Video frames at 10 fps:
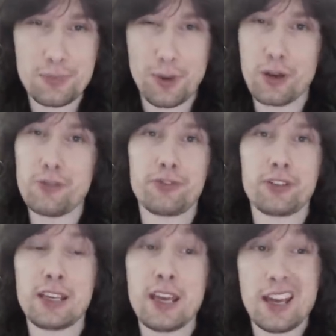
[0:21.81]
but
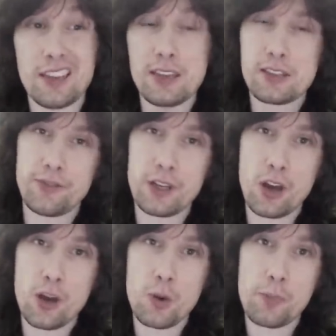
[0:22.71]
hopefully in this
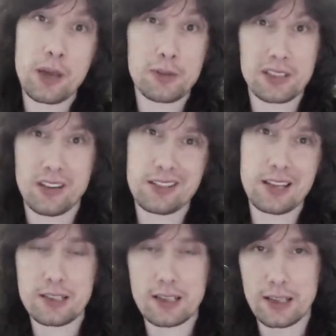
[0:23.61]
video we'll be able to
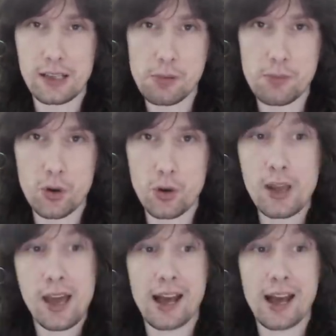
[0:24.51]
dissect it a little bit more